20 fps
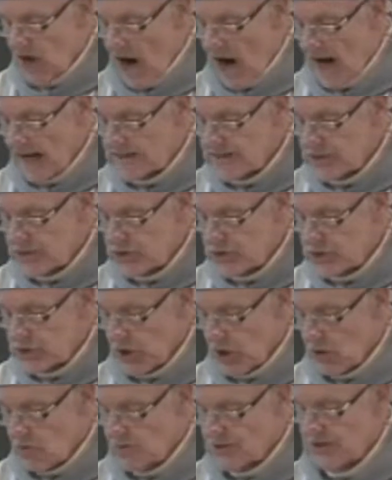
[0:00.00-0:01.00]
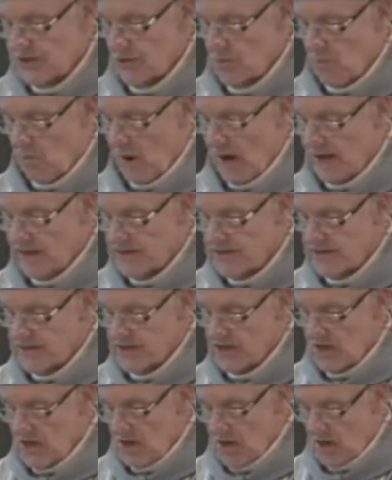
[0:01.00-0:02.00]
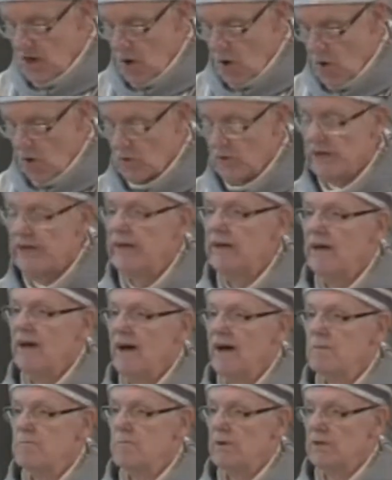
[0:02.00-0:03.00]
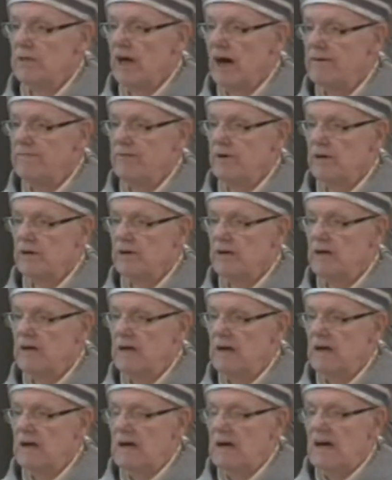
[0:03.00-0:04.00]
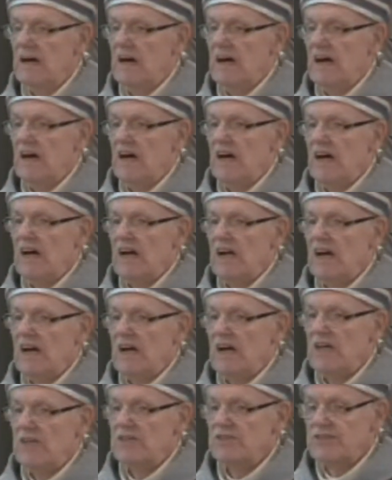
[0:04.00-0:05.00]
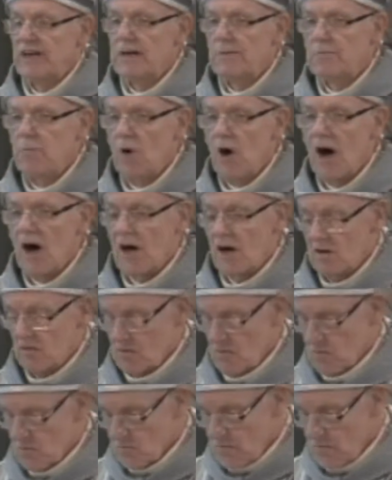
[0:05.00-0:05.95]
God's chosen ones, holy and beloved. St. Paul